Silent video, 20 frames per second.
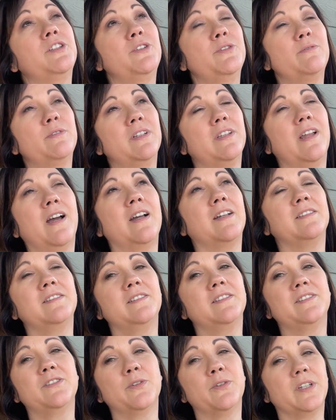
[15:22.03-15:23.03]
to relax
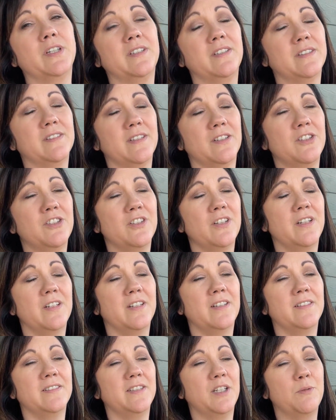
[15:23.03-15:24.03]
and soak in the sunshine
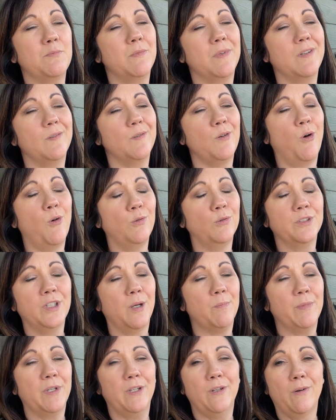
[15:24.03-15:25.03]
because I'm holed
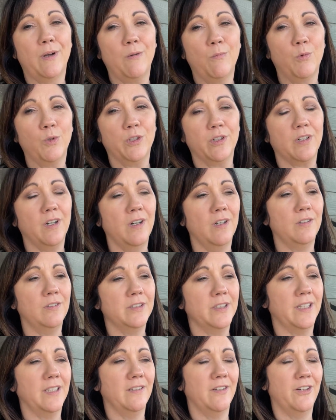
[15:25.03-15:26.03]
up, you know, at work all
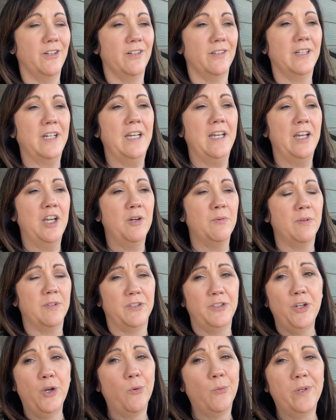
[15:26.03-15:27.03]
day long
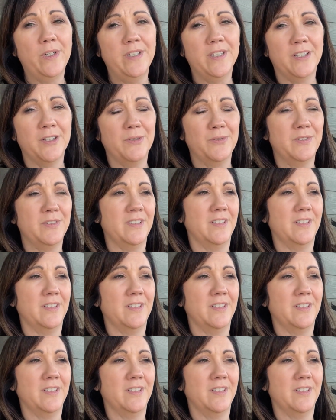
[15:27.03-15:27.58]
with no windows.